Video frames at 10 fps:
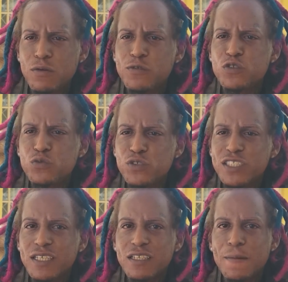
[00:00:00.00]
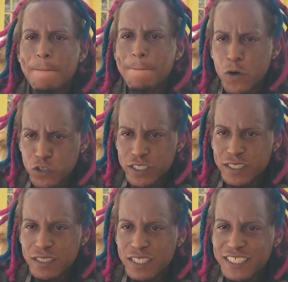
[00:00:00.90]
but me know say
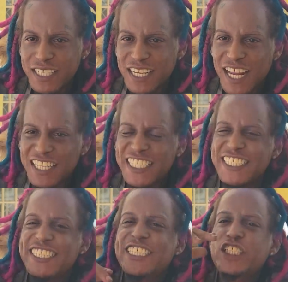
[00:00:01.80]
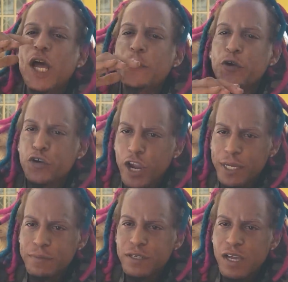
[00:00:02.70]
money can at least stop
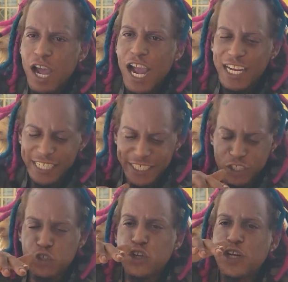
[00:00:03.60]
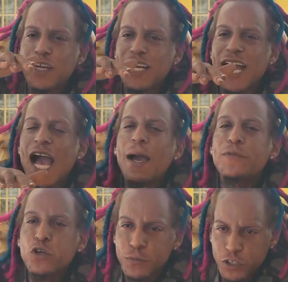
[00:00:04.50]
crime or at least
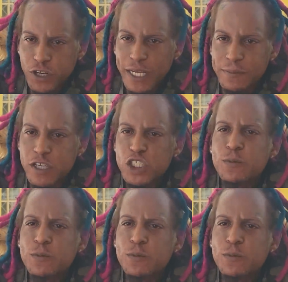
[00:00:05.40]
calm down crime.